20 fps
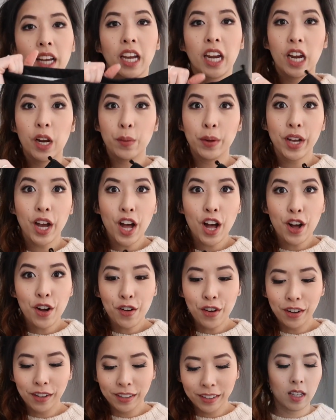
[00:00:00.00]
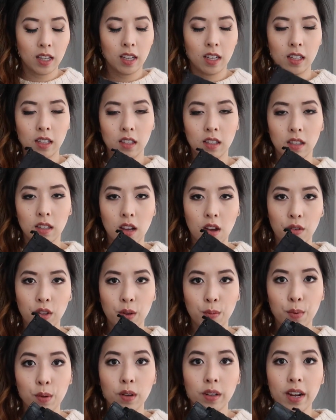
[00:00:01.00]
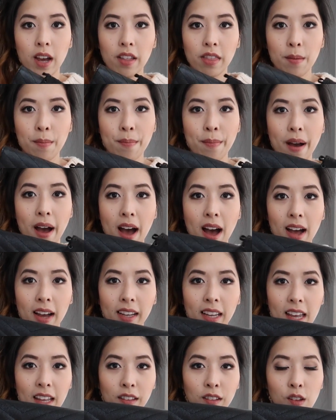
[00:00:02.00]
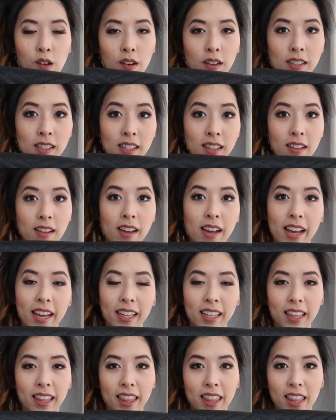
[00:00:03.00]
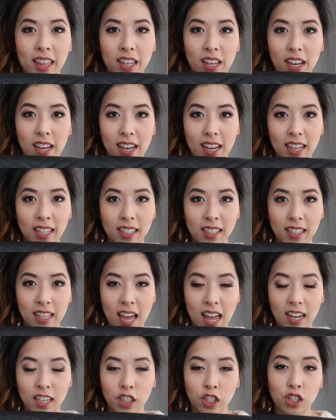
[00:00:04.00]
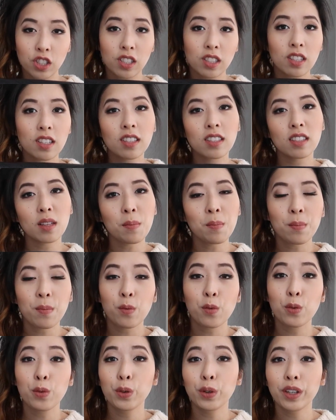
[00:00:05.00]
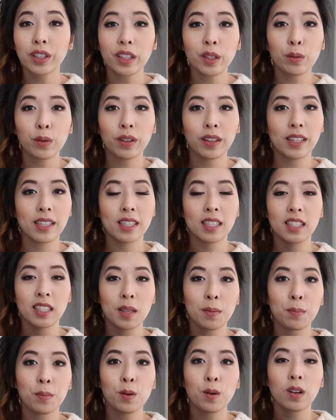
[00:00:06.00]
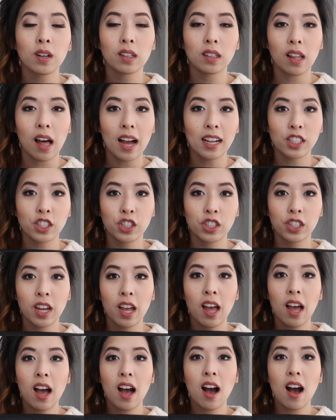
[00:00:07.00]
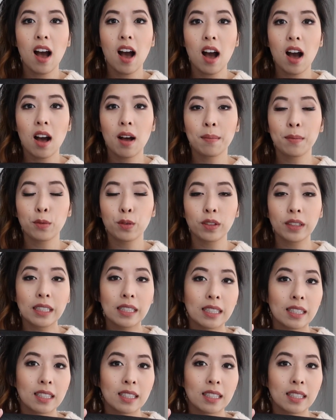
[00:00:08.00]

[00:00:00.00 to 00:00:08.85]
here we go. So when you pull it out of the bag, it looks like this, and it's just a really simple clutch, really